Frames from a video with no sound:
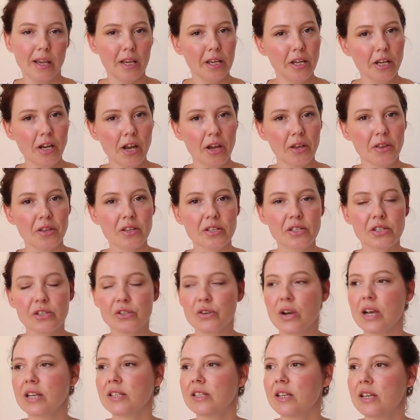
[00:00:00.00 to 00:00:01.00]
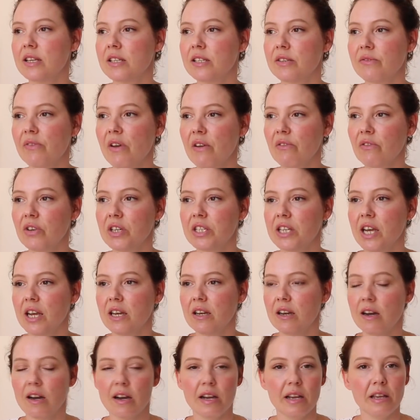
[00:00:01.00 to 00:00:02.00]
the stresses of everyday
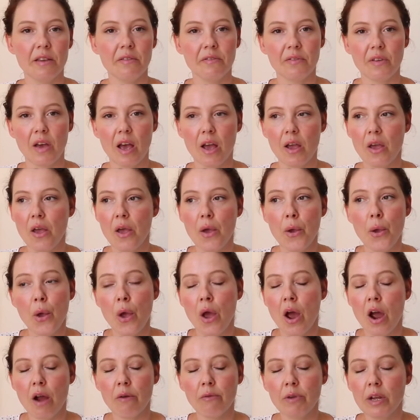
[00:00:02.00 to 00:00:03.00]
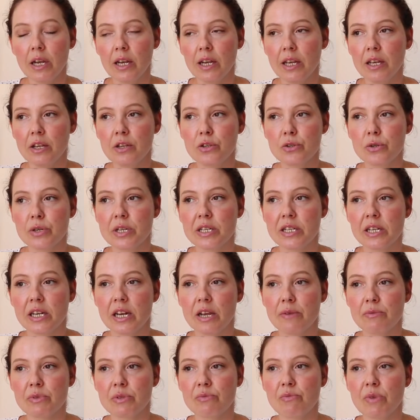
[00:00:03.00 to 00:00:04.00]
life. I really enjoyed it.
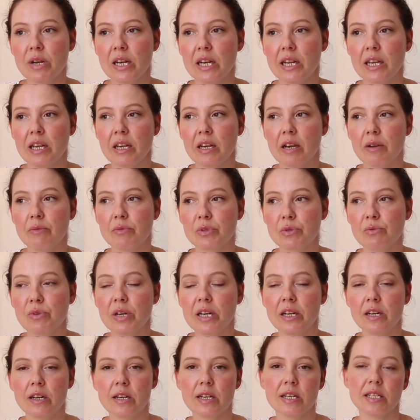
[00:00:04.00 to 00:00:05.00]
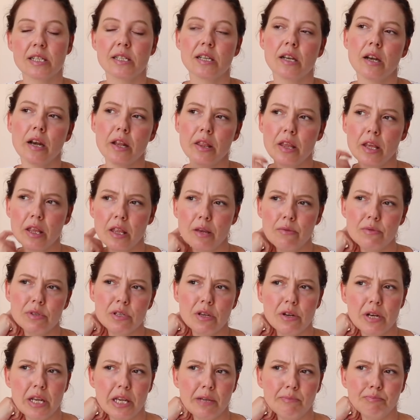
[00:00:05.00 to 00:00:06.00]
It was really nice, and I think there
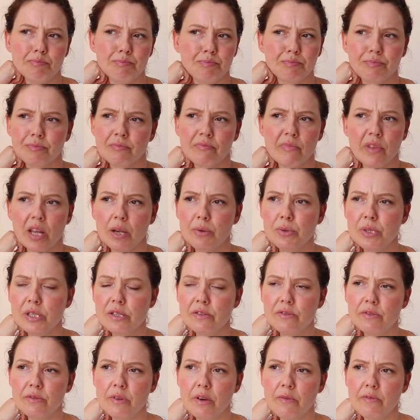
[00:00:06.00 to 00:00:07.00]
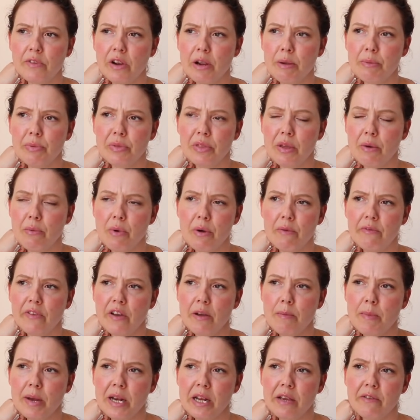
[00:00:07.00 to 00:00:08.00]
weren't
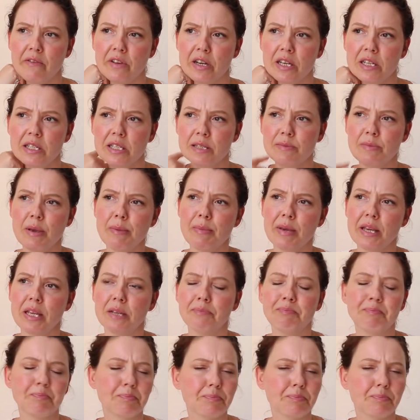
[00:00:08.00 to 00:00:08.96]
very many of us, maybe